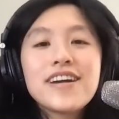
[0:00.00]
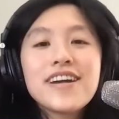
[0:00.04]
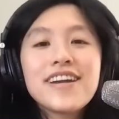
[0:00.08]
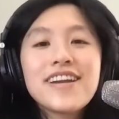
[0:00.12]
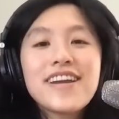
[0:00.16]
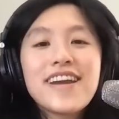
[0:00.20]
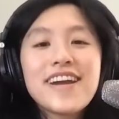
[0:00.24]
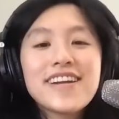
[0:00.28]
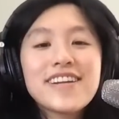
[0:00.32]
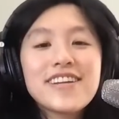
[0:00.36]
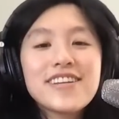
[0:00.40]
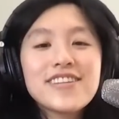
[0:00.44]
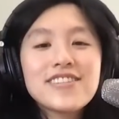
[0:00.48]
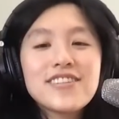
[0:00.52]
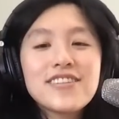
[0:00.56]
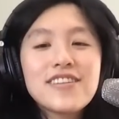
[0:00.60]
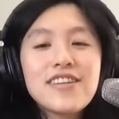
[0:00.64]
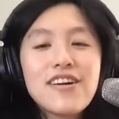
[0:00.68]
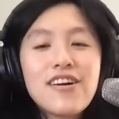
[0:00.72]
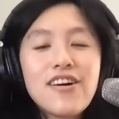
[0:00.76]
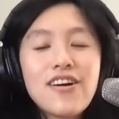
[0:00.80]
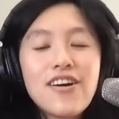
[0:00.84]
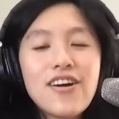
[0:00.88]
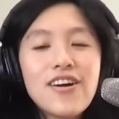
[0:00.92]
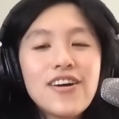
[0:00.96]
connecting to
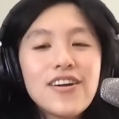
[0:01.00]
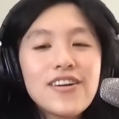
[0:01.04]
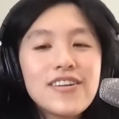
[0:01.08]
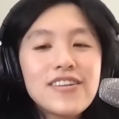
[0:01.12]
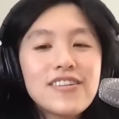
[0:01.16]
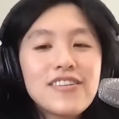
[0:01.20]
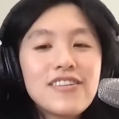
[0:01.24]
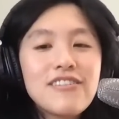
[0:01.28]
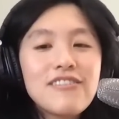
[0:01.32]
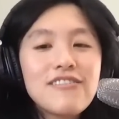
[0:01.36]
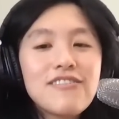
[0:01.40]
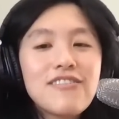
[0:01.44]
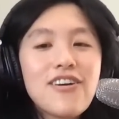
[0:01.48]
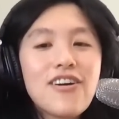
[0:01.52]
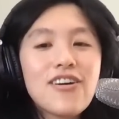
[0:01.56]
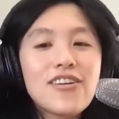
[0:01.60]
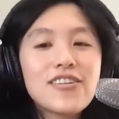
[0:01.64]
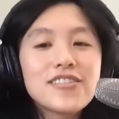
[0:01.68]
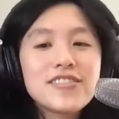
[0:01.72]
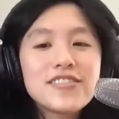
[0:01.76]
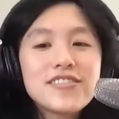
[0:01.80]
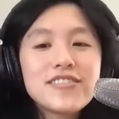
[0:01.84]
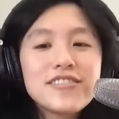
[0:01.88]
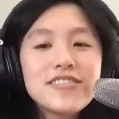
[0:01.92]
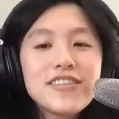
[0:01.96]
the heart of
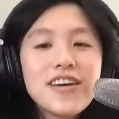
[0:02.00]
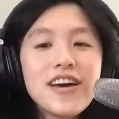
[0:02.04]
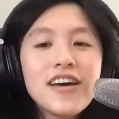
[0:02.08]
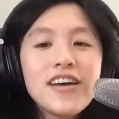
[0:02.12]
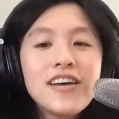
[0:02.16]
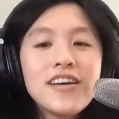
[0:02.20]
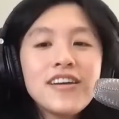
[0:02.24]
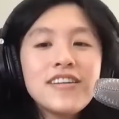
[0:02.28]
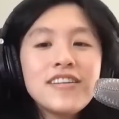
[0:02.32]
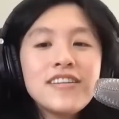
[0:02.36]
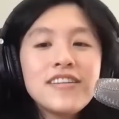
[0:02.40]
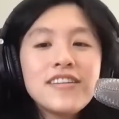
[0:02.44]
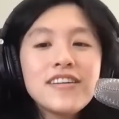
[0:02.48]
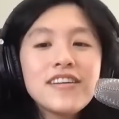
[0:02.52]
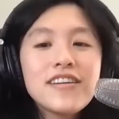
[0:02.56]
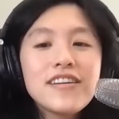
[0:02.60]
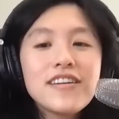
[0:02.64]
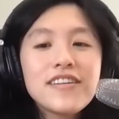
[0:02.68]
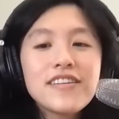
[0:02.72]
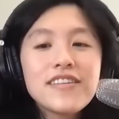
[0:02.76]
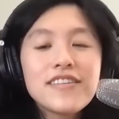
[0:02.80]
our sun,